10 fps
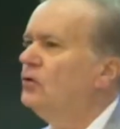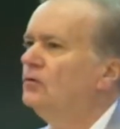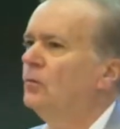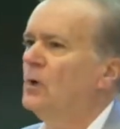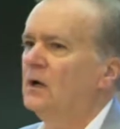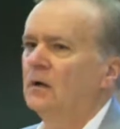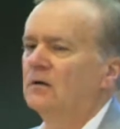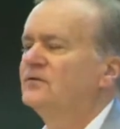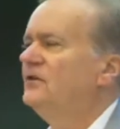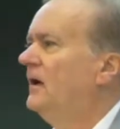Gordon
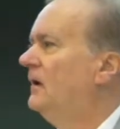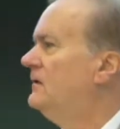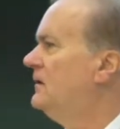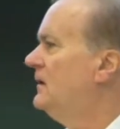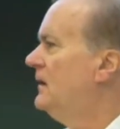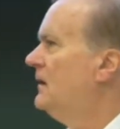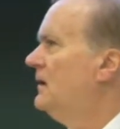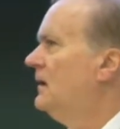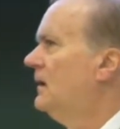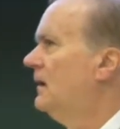Wells said
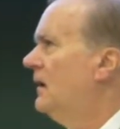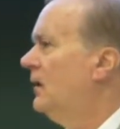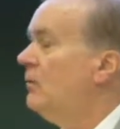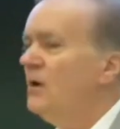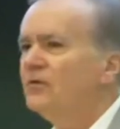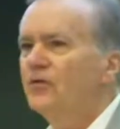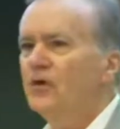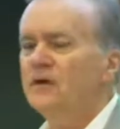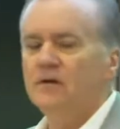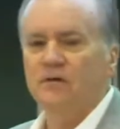almost
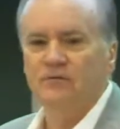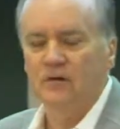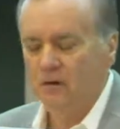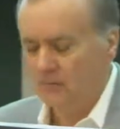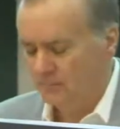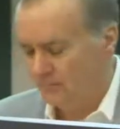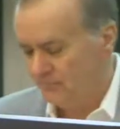30 years ago.